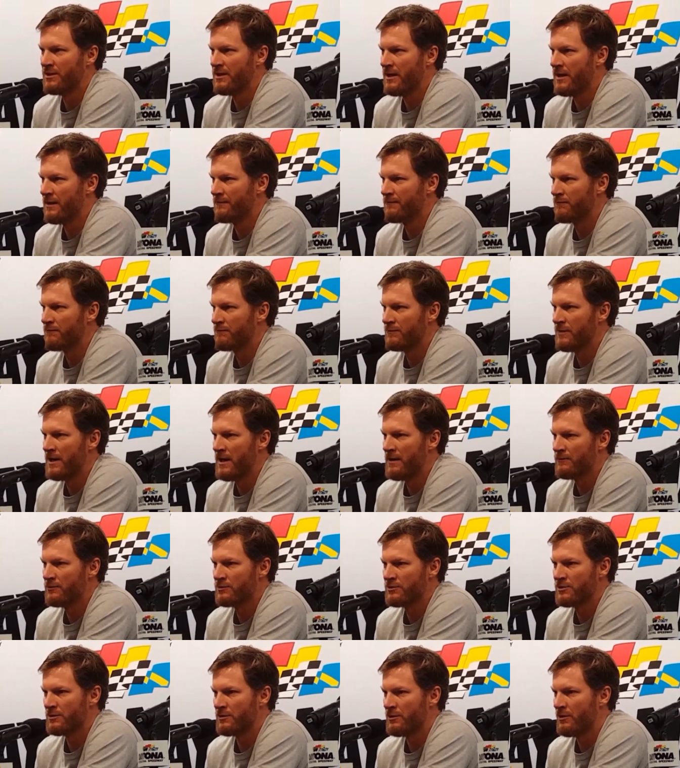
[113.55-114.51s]
But that
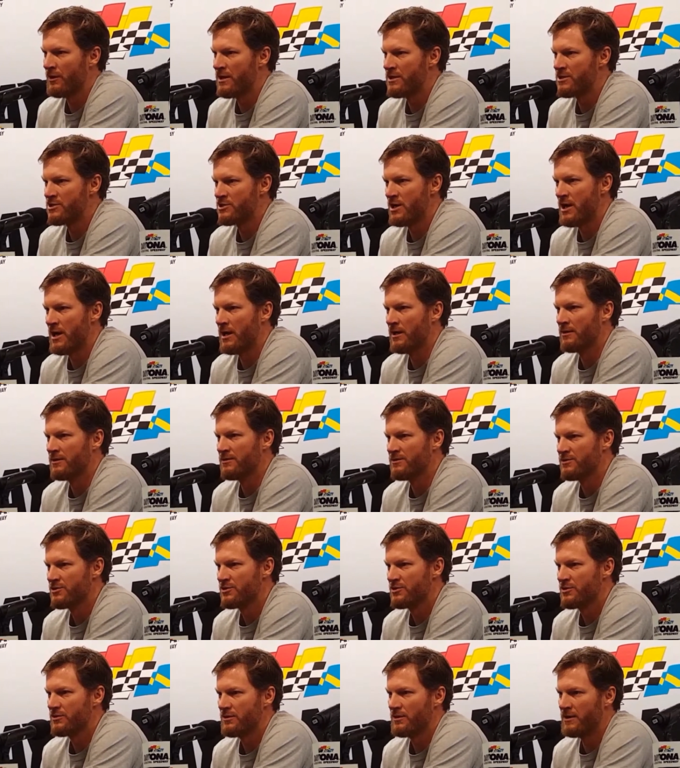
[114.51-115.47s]
that was a great
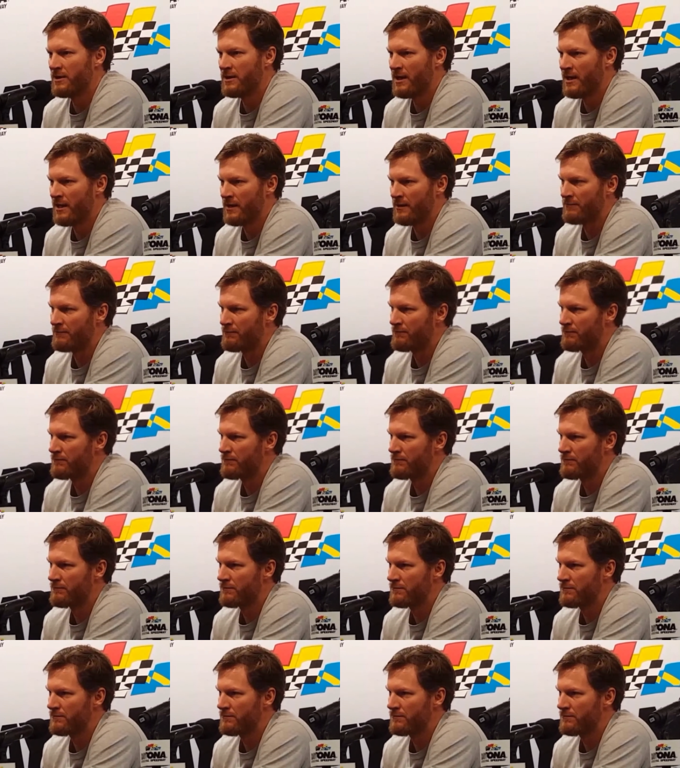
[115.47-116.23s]
challenge, and that